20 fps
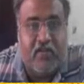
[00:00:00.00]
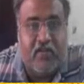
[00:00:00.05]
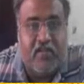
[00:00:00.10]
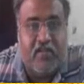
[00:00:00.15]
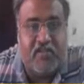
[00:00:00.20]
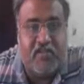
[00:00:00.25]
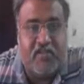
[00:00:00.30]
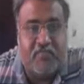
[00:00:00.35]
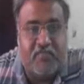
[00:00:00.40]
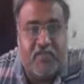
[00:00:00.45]

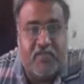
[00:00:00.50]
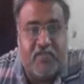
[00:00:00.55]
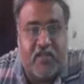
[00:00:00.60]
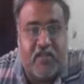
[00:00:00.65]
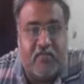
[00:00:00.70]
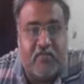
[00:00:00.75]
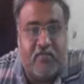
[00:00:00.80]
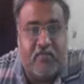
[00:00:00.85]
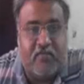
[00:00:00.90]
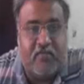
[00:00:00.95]
these ships are
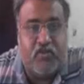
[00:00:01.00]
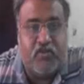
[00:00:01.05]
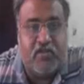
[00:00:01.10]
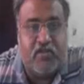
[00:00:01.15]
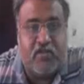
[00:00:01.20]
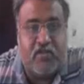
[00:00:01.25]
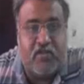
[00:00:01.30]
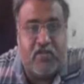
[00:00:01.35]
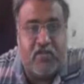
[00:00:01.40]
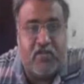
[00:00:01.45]
the
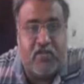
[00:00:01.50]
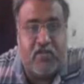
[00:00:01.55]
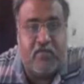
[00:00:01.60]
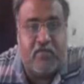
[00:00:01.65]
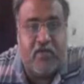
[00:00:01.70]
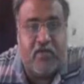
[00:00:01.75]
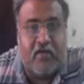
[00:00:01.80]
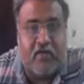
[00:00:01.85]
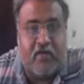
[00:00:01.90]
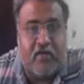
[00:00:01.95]
most
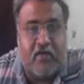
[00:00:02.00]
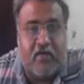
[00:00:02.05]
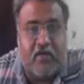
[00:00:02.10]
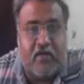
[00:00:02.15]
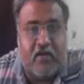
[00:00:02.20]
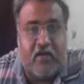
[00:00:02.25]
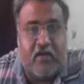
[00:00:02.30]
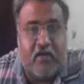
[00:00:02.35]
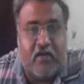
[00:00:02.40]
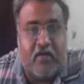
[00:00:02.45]
um,
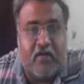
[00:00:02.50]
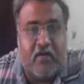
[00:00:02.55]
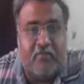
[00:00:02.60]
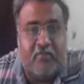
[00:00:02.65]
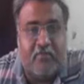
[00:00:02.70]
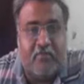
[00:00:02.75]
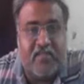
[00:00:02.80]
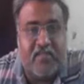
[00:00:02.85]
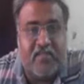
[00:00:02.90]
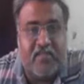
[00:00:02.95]

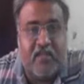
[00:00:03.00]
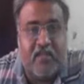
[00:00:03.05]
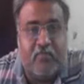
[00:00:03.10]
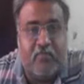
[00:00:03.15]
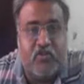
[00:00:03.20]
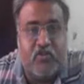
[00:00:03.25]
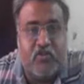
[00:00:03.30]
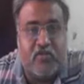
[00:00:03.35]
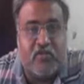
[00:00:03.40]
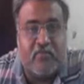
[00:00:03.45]
basically
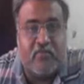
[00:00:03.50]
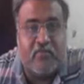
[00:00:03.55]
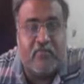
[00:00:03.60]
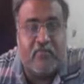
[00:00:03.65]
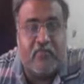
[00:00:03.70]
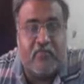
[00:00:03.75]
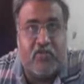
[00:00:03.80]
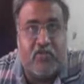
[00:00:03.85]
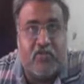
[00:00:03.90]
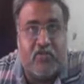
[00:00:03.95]
most
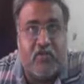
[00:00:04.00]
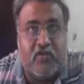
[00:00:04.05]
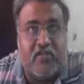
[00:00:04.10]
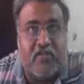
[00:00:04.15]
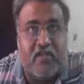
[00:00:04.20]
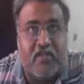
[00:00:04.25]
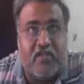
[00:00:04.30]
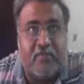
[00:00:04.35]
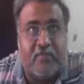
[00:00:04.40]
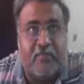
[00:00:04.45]
what should I
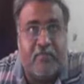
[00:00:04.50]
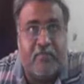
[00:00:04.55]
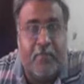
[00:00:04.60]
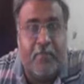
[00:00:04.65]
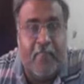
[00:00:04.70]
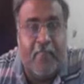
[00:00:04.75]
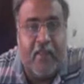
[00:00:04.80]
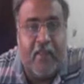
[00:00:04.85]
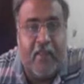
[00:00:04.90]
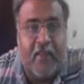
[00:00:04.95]
say
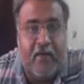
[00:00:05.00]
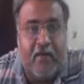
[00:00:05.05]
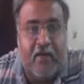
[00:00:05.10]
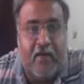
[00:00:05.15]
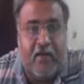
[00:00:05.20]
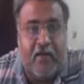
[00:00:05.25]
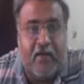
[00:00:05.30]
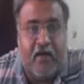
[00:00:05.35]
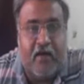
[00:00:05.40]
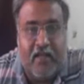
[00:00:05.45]

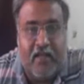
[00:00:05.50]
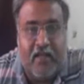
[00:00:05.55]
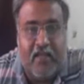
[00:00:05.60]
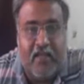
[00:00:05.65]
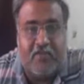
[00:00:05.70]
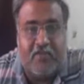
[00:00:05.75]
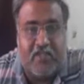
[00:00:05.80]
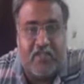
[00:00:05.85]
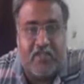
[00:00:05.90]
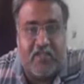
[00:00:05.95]
uh,
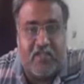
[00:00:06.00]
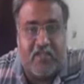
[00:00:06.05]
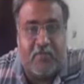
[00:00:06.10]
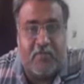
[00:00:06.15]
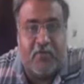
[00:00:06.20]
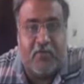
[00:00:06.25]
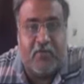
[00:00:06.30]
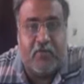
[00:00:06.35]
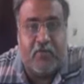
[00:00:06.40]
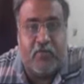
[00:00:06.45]
highly
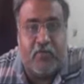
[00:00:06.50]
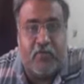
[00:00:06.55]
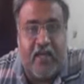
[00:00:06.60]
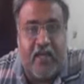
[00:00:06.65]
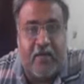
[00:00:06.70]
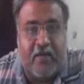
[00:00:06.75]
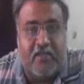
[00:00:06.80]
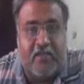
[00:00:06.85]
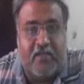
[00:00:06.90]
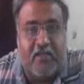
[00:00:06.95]
susceptible to
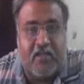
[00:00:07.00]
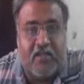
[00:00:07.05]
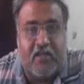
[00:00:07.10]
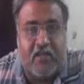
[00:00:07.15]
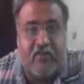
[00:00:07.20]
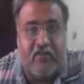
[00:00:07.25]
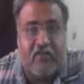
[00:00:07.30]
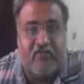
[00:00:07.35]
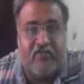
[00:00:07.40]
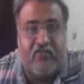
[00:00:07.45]
damage
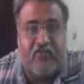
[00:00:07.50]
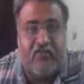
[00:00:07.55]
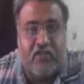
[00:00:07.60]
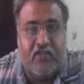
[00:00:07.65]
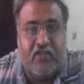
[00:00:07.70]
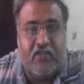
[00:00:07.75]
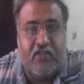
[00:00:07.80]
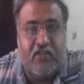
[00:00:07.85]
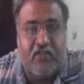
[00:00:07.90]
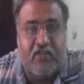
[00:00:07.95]
kind of
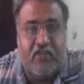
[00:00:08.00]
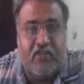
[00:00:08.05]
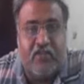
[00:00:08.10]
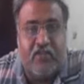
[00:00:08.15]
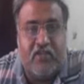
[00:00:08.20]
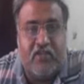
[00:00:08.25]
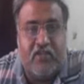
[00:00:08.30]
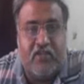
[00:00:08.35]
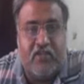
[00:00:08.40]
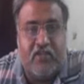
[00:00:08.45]
ships,
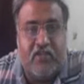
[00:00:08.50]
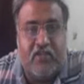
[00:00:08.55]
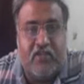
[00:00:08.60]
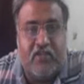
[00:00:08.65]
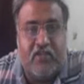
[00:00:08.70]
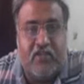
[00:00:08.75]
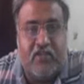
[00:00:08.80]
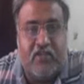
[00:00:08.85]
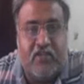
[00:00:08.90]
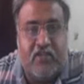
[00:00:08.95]
roll on,
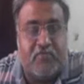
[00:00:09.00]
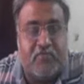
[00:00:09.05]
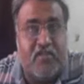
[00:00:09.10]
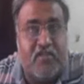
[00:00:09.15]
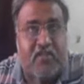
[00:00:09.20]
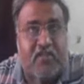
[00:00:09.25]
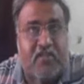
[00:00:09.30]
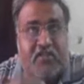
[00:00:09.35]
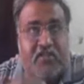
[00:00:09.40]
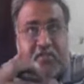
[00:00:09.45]
roll off ships.
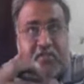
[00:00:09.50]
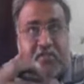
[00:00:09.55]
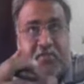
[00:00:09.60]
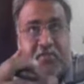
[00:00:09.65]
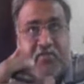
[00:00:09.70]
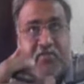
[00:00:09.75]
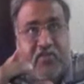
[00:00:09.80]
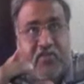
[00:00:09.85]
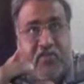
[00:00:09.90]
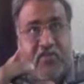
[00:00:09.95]
These are the
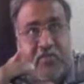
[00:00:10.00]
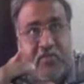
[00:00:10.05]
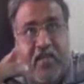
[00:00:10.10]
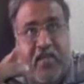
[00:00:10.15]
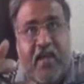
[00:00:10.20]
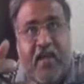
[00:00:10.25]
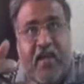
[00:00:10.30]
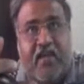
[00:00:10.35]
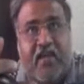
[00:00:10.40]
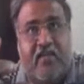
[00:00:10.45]
ships which
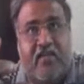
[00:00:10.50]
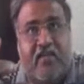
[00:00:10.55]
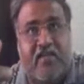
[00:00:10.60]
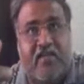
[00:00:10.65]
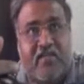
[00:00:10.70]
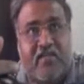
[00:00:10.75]
mainly carry